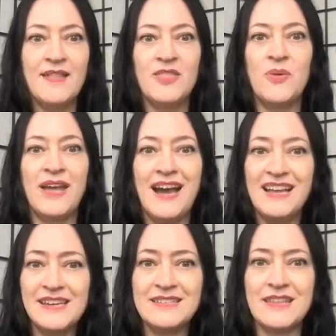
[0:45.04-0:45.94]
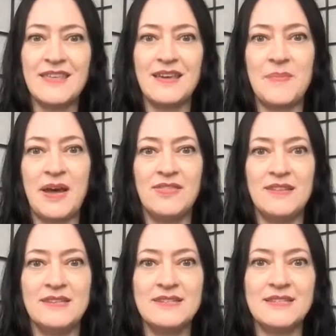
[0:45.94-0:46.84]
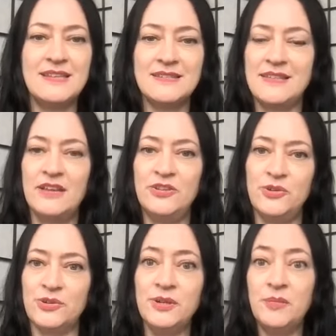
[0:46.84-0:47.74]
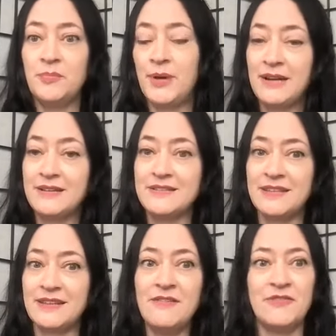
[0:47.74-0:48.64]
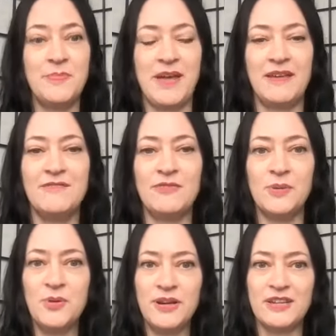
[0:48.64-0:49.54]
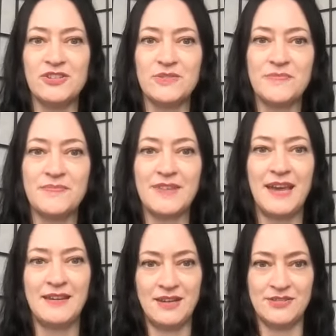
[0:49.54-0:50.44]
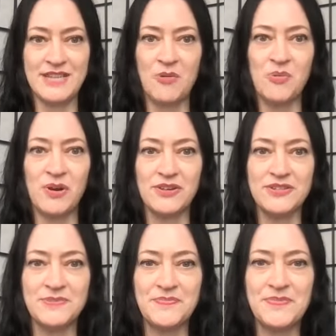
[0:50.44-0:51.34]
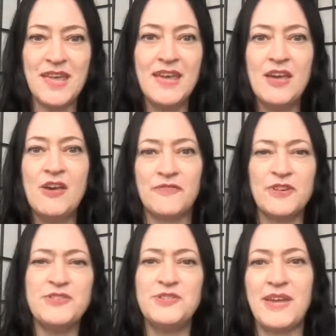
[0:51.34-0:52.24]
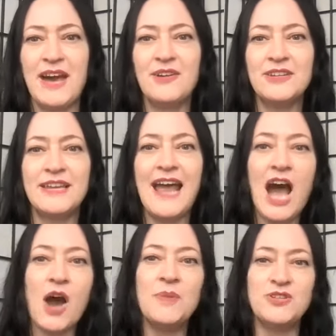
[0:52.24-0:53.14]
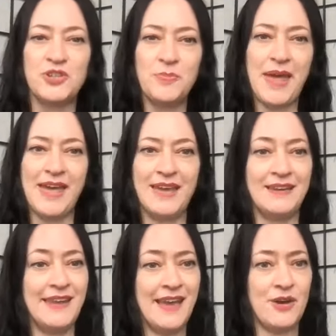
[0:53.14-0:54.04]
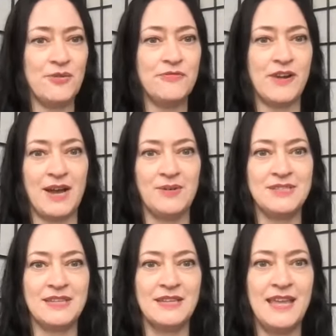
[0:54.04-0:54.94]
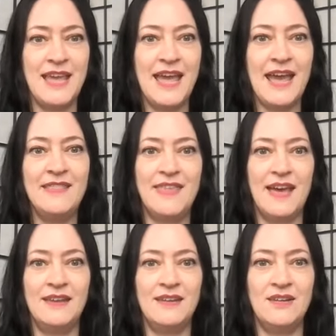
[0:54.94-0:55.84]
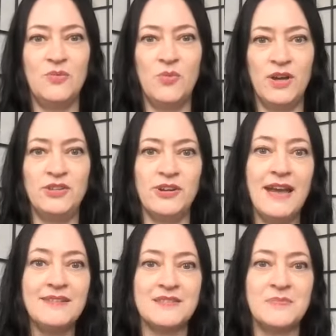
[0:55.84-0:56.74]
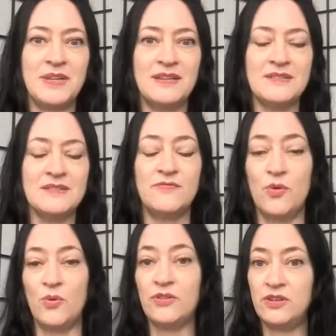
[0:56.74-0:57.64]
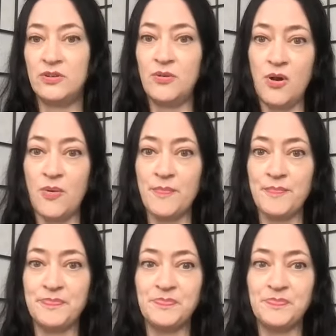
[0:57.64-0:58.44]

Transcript: The way I like to think about this is that you're practicing for paying for a mortgage. And here's how it works. First, you calculate how much you're paying now for housing, and then what your estimate is for the new home.